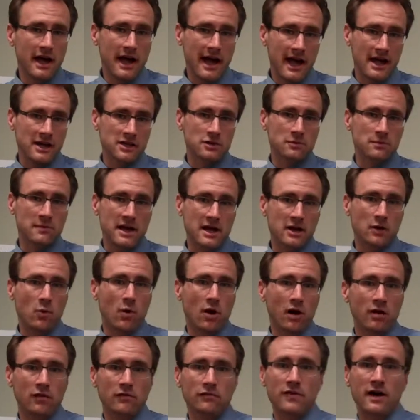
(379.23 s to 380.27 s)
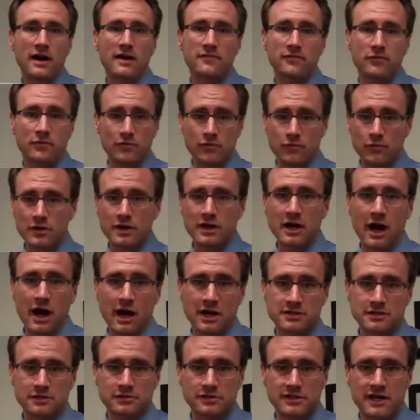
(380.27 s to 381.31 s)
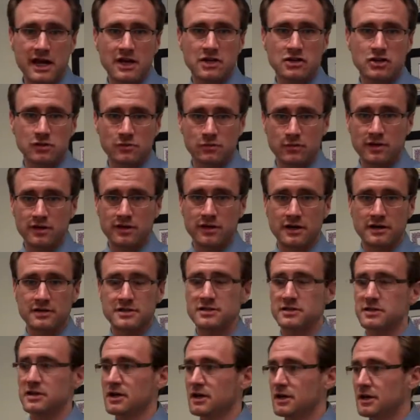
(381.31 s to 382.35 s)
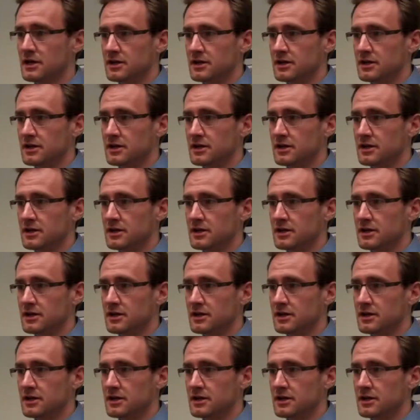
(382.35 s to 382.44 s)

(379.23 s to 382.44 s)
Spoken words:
and you may qualify for a free consultation with us.